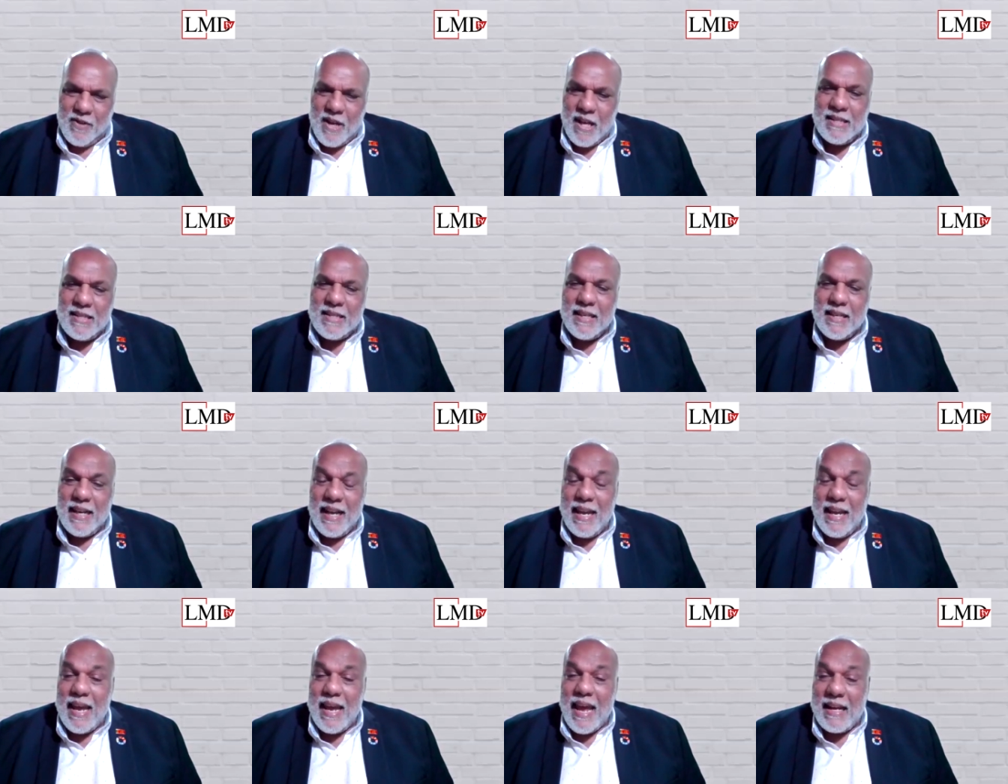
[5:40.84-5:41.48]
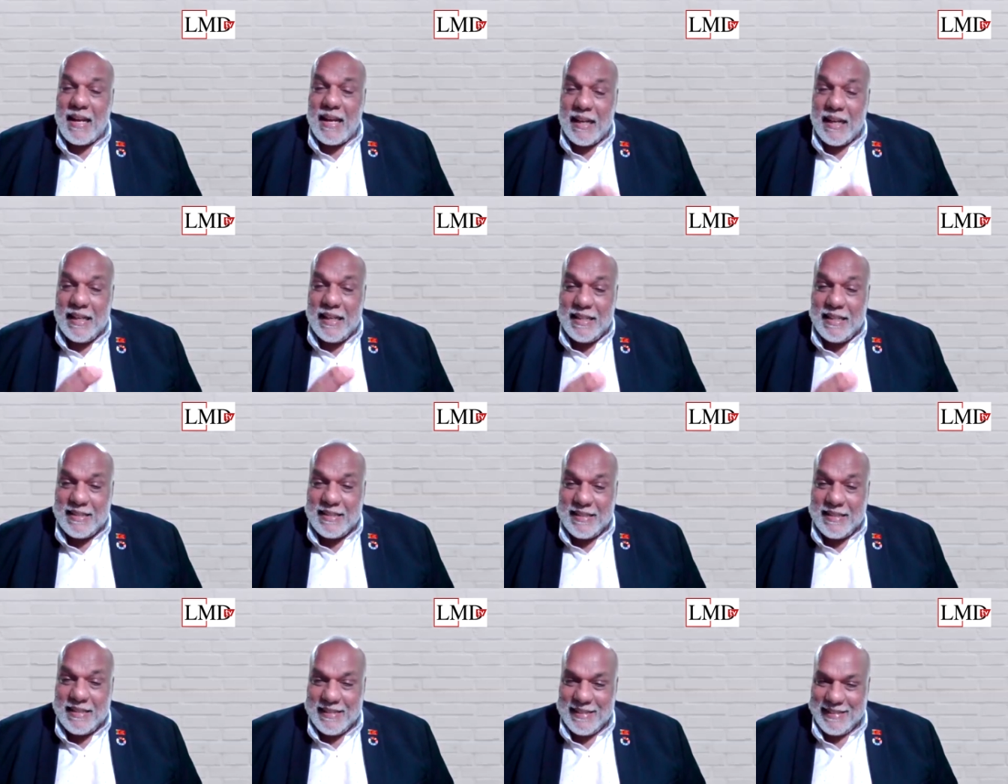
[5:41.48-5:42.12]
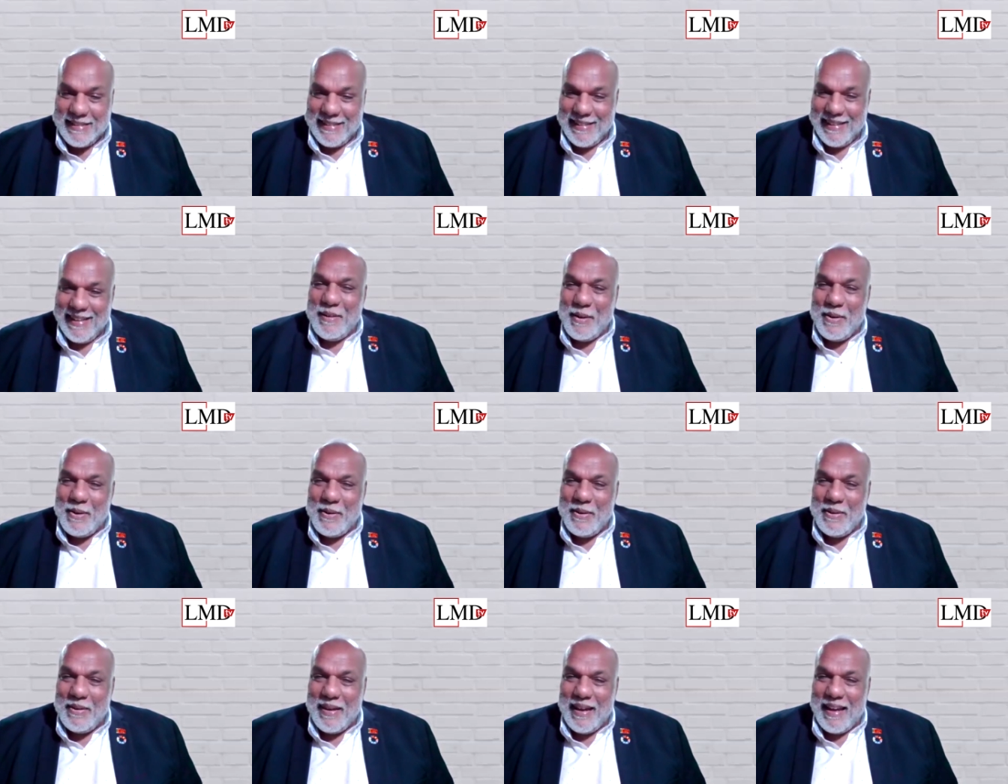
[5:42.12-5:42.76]
once a day at least, you
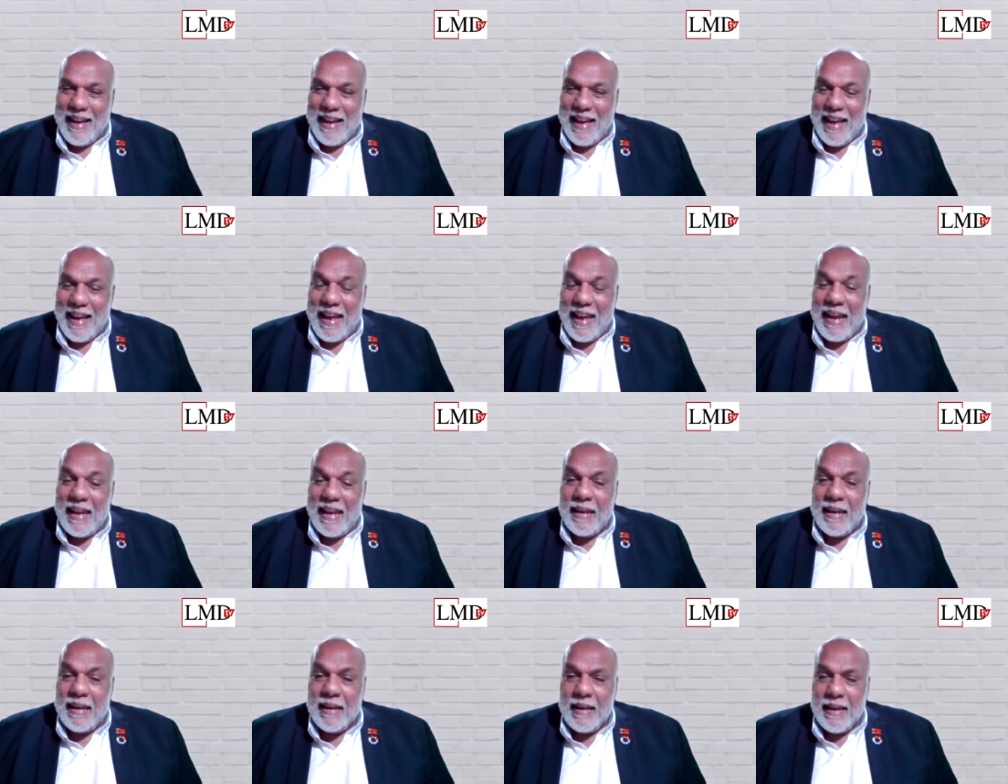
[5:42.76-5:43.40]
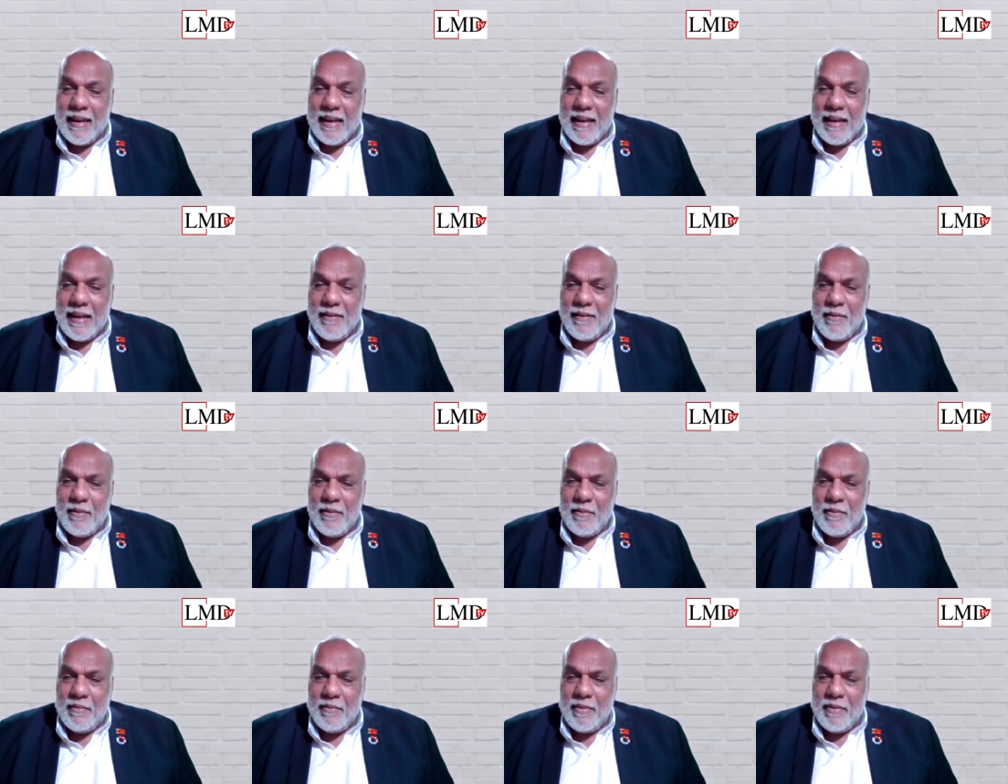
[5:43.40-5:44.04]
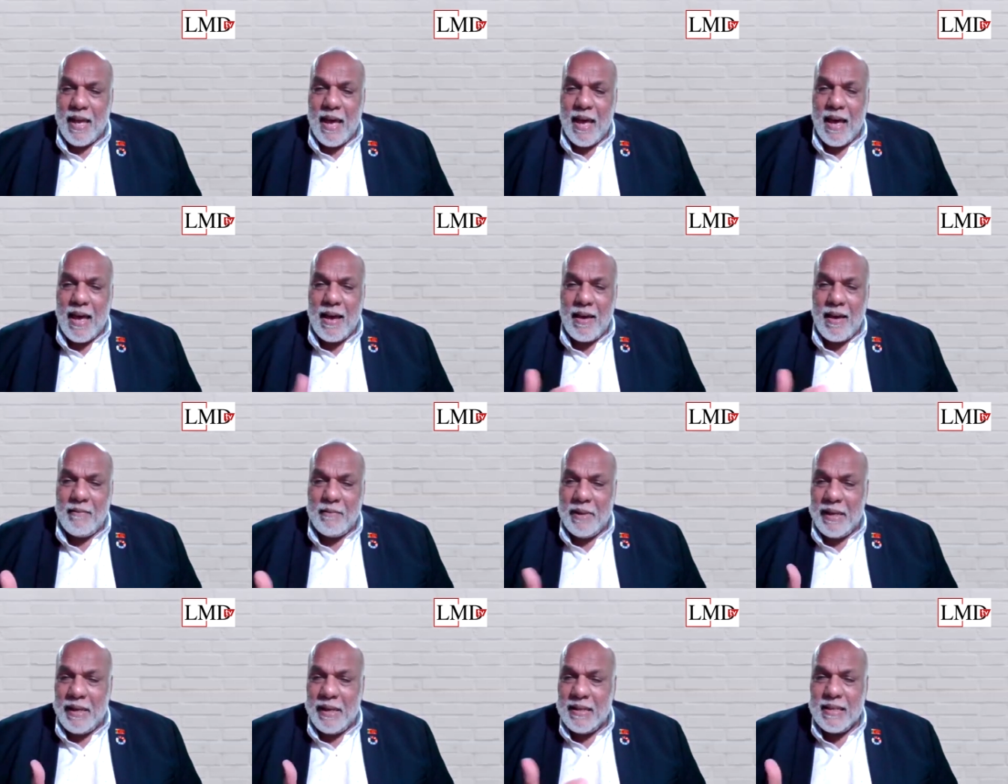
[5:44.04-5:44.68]
know, and we
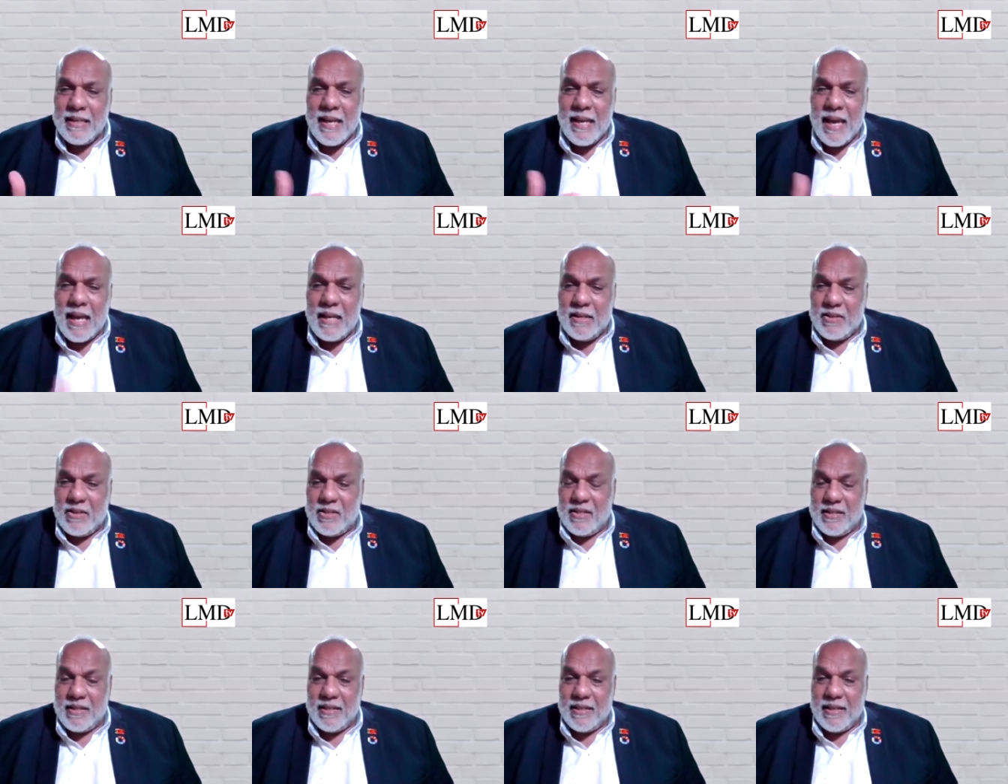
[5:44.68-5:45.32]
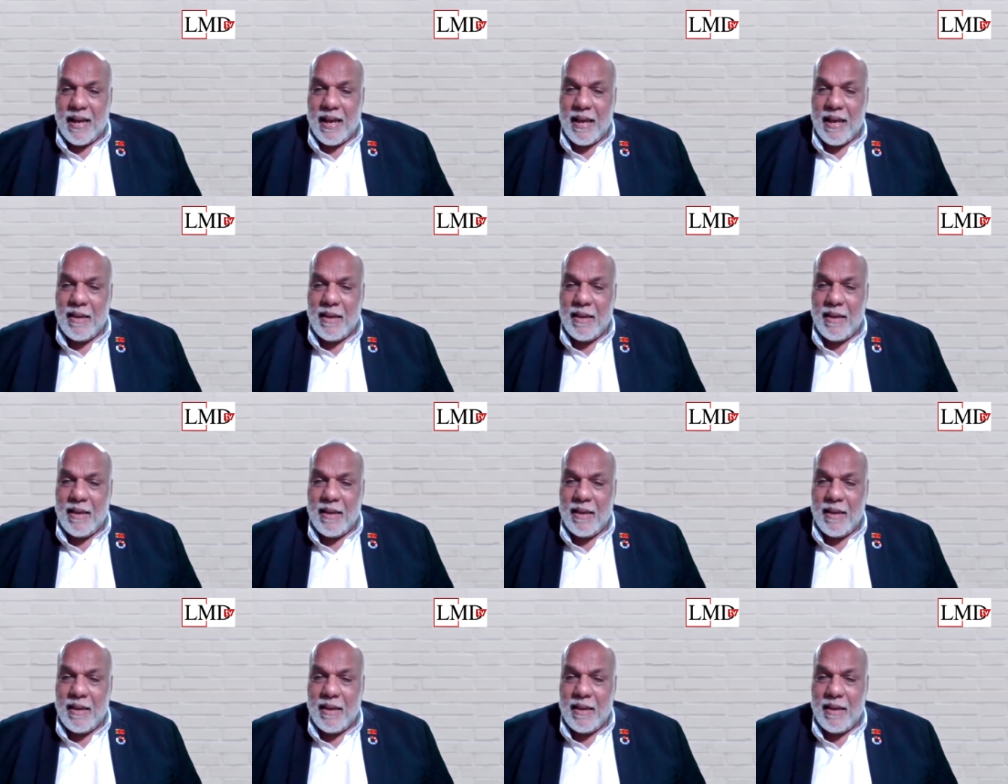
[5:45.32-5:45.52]
are in touch.